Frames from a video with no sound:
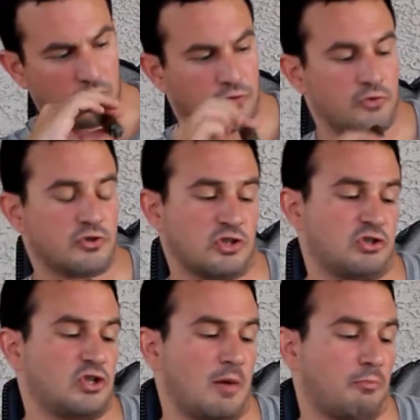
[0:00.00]
to
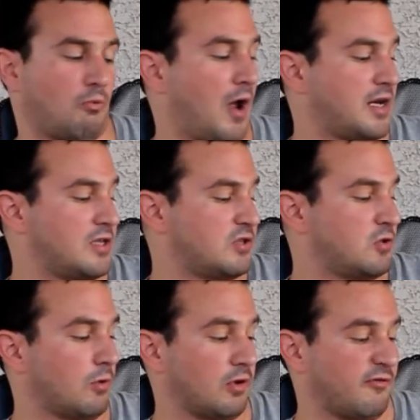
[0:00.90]
just jump right
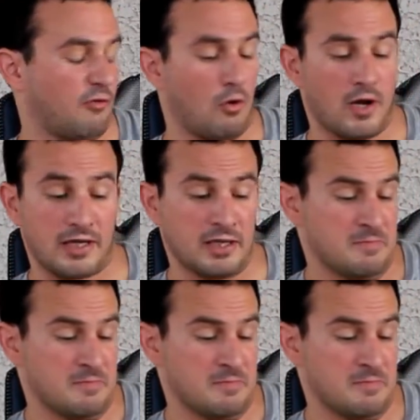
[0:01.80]
into a Laphroaig.